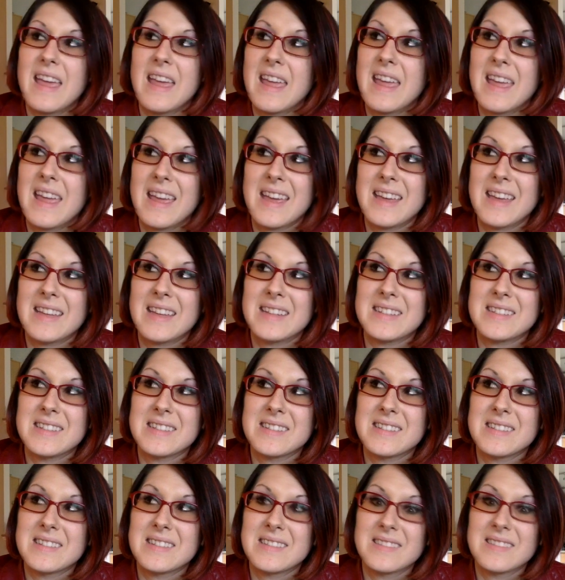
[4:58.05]

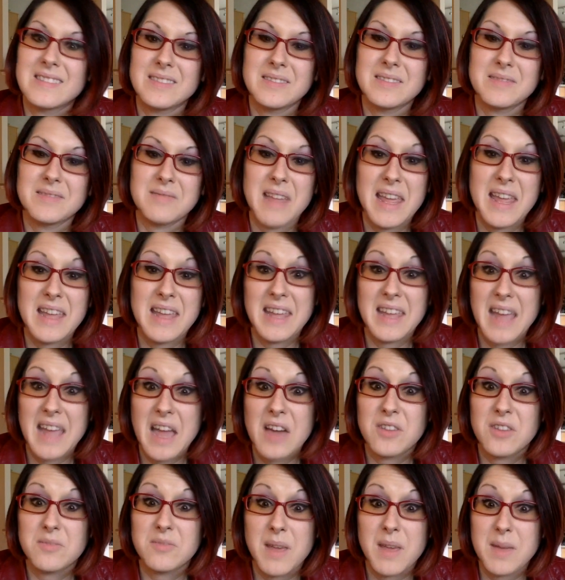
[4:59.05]
and hanging
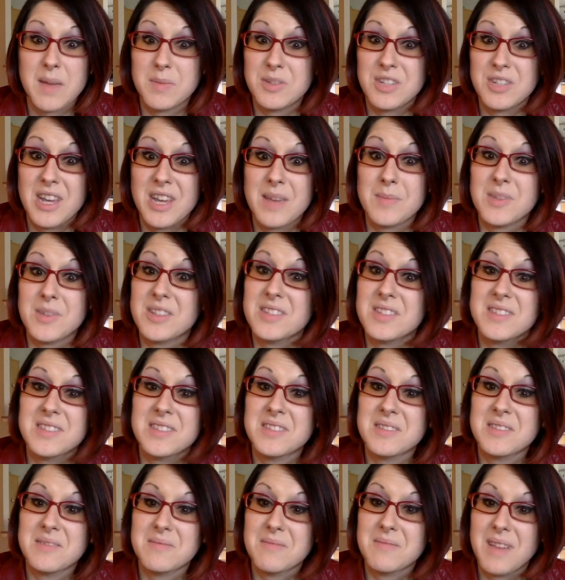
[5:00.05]
out in my
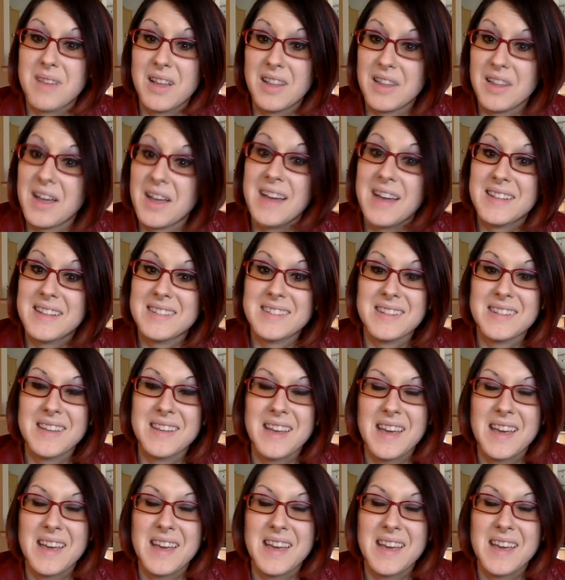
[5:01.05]
pajamas a lot.